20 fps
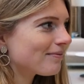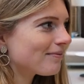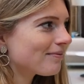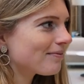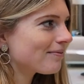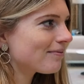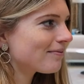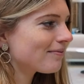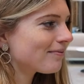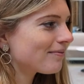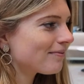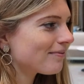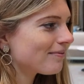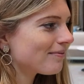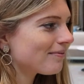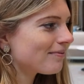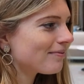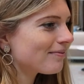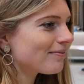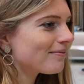
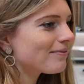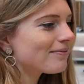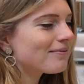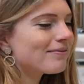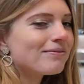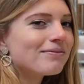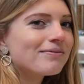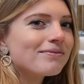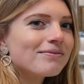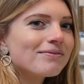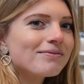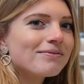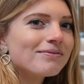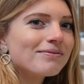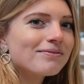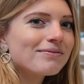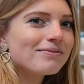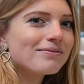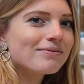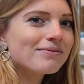
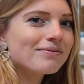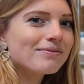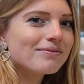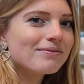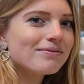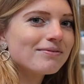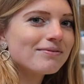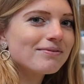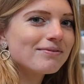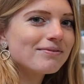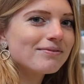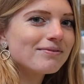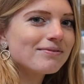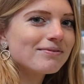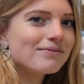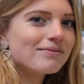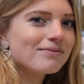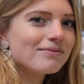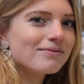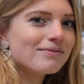
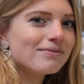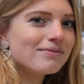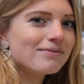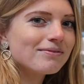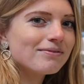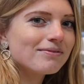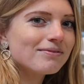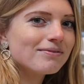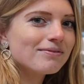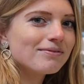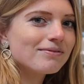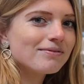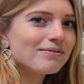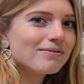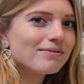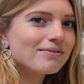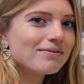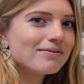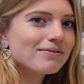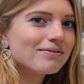
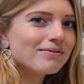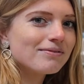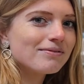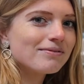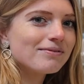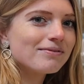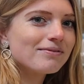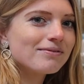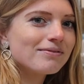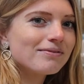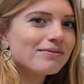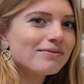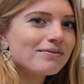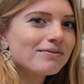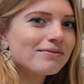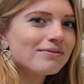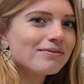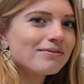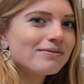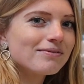
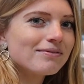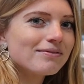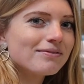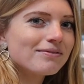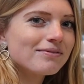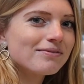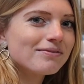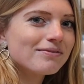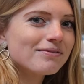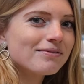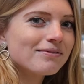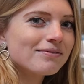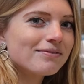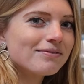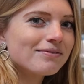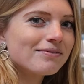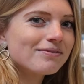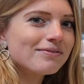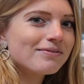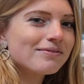
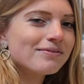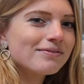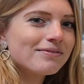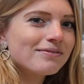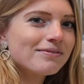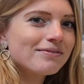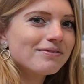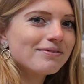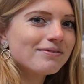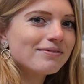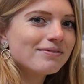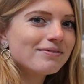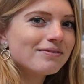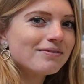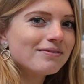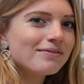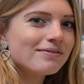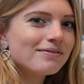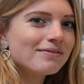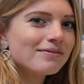
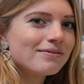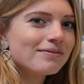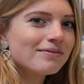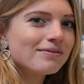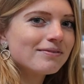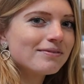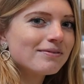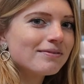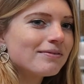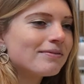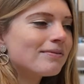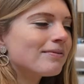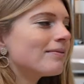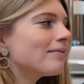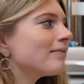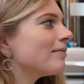The person shown says nothing.